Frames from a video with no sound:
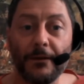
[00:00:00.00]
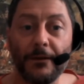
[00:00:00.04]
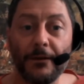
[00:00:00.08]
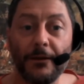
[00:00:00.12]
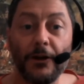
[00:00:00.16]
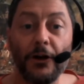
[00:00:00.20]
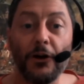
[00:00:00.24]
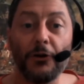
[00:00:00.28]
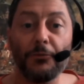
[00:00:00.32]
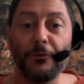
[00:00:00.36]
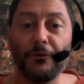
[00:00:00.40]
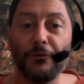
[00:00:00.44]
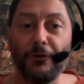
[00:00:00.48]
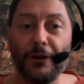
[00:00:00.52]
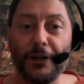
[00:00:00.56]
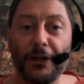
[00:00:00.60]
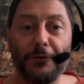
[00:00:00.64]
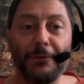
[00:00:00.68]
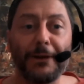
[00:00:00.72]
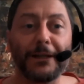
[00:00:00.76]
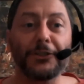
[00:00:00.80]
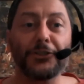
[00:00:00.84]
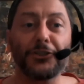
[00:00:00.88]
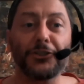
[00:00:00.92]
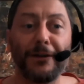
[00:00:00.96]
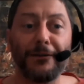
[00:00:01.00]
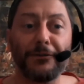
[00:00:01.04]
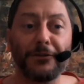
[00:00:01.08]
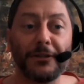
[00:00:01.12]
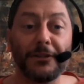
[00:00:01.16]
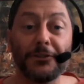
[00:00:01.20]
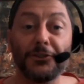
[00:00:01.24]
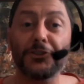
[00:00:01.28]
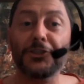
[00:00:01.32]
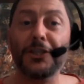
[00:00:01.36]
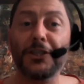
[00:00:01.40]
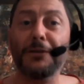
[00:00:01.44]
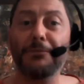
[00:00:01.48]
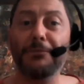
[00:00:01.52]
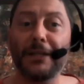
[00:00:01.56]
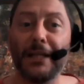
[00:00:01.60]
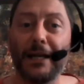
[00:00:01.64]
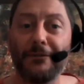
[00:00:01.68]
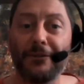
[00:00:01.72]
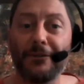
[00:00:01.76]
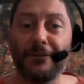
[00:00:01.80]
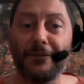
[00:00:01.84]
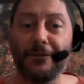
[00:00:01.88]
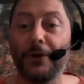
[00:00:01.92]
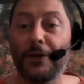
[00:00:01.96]
Well, before I go back to sharing here, does anybody have
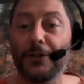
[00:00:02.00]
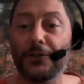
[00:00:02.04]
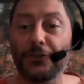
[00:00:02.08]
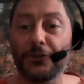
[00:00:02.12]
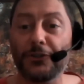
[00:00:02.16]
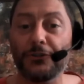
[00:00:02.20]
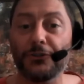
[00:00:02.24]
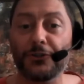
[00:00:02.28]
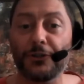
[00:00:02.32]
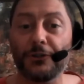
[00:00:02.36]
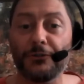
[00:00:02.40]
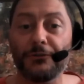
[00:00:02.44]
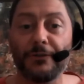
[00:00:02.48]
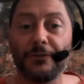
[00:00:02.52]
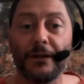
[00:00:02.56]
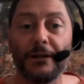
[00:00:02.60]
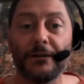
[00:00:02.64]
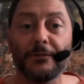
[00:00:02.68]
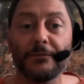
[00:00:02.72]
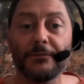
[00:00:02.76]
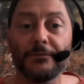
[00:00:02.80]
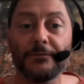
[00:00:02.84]
any questions so far?